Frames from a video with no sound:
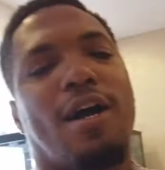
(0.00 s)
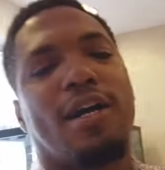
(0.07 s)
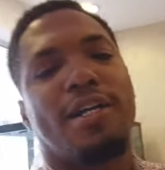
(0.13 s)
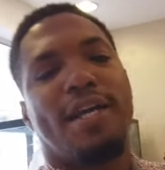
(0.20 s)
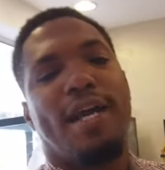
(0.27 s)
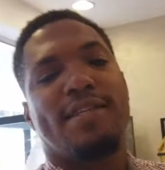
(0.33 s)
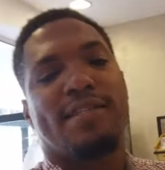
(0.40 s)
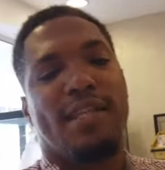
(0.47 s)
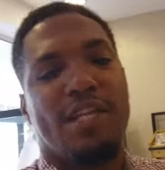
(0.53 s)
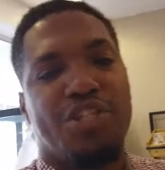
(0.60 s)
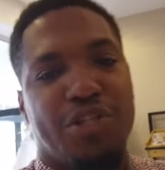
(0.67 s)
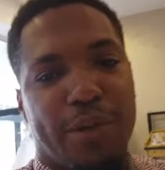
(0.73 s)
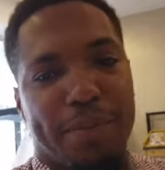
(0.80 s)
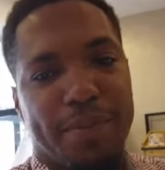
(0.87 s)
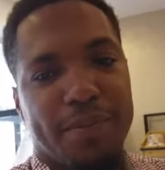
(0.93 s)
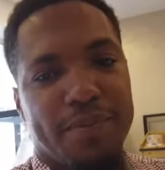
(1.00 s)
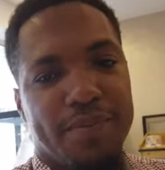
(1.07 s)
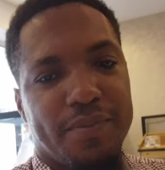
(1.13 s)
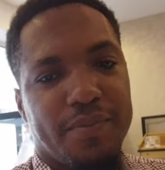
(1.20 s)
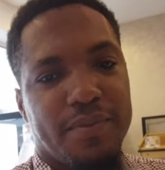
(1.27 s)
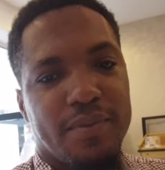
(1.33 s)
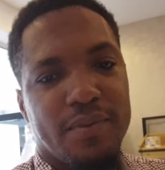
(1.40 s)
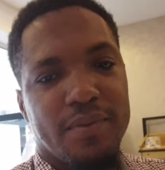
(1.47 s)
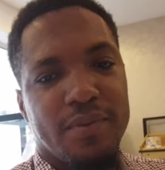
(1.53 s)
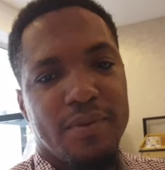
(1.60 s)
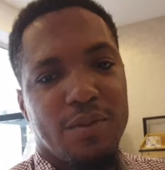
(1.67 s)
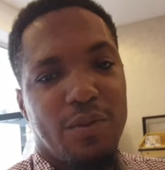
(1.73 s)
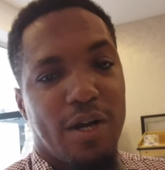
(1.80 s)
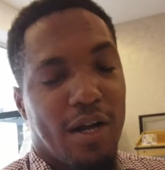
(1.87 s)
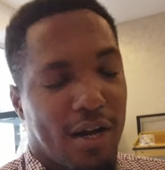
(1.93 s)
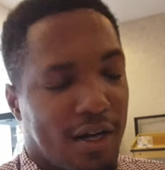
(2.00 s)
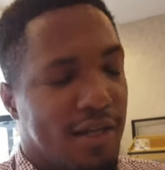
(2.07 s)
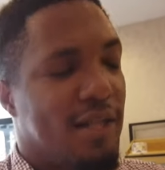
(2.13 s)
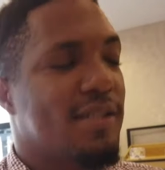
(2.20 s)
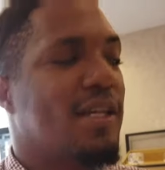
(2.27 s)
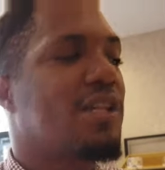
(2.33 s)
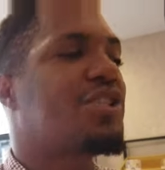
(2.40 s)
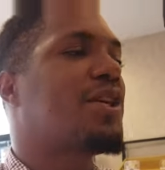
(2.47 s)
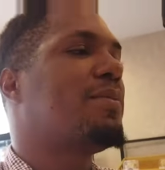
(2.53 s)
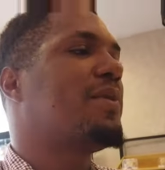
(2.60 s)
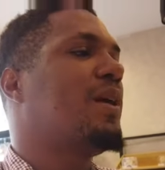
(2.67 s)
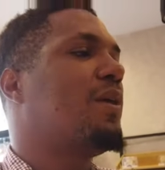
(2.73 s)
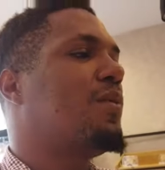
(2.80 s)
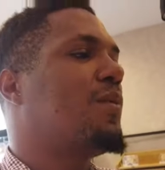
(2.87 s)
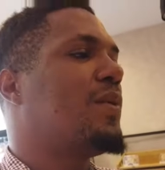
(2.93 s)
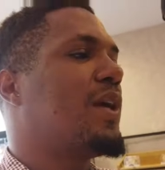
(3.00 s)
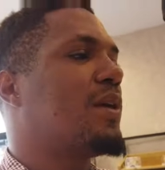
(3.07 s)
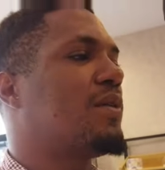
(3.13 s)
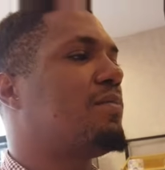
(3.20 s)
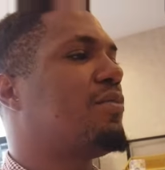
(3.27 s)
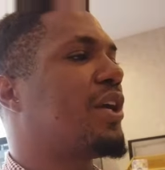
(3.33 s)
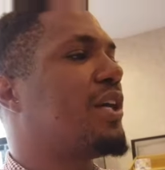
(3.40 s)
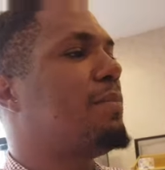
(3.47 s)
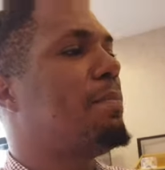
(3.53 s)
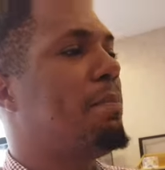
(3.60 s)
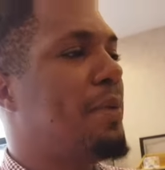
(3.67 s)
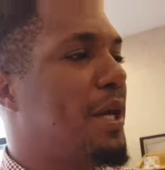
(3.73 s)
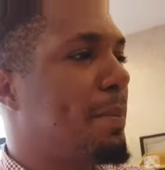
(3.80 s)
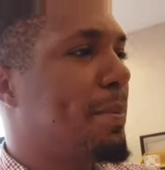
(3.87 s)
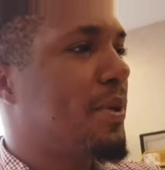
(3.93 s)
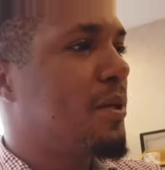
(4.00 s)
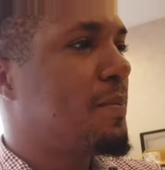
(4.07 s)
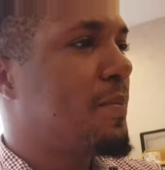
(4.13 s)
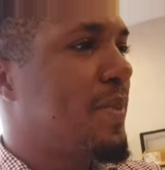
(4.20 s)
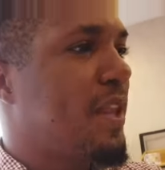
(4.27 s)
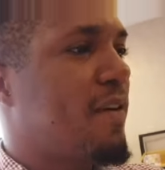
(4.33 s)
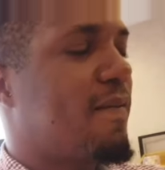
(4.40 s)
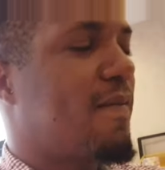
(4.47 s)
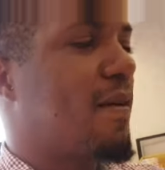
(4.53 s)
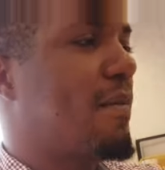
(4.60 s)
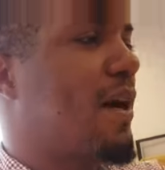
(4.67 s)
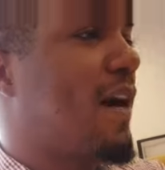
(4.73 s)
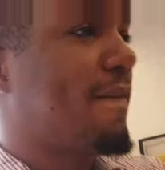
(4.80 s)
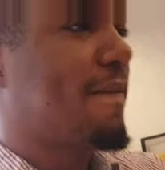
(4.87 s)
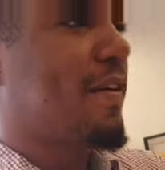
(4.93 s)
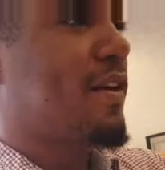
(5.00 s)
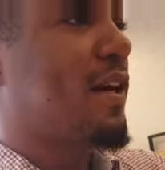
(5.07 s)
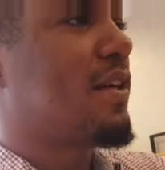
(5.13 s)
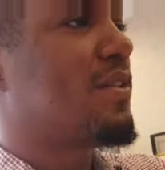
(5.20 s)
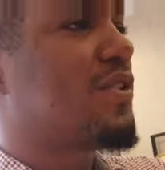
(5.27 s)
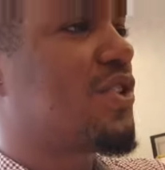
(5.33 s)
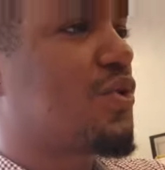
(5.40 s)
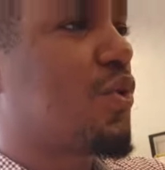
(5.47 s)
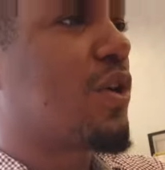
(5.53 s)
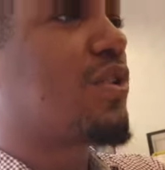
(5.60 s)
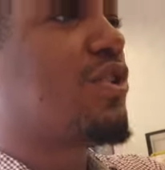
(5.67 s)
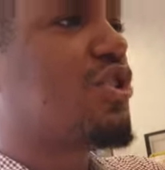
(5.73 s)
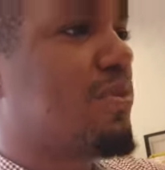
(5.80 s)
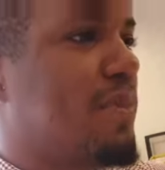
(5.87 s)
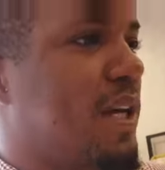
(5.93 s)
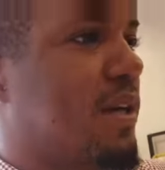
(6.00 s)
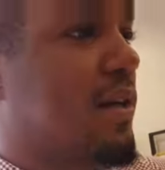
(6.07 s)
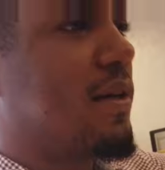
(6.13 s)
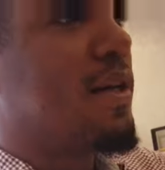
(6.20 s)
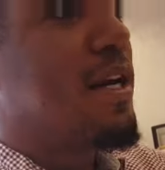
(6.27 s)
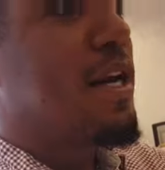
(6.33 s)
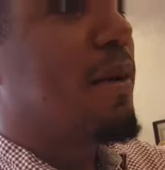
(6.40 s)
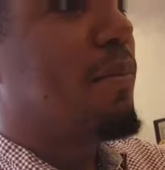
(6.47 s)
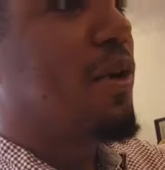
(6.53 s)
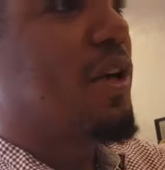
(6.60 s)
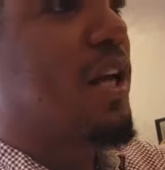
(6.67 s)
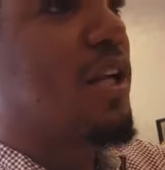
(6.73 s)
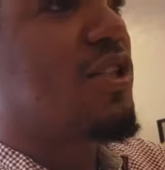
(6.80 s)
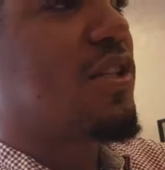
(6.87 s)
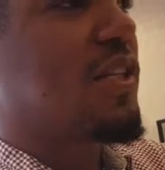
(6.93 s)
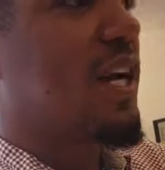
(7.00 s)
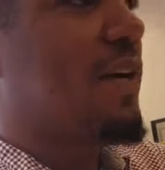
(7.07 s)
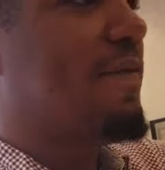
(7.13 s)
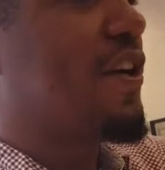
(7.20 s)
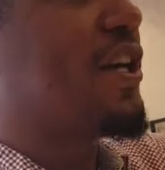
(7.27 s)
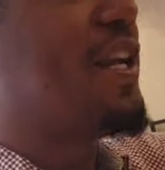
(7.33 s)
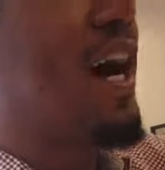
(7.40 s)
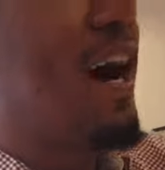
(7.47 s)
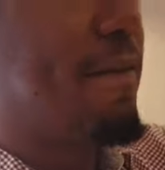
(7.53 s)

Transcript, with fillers: organizing a trip. We're organizing a trip that we're bringing people from Africa to Jamaica, but not just. If you're in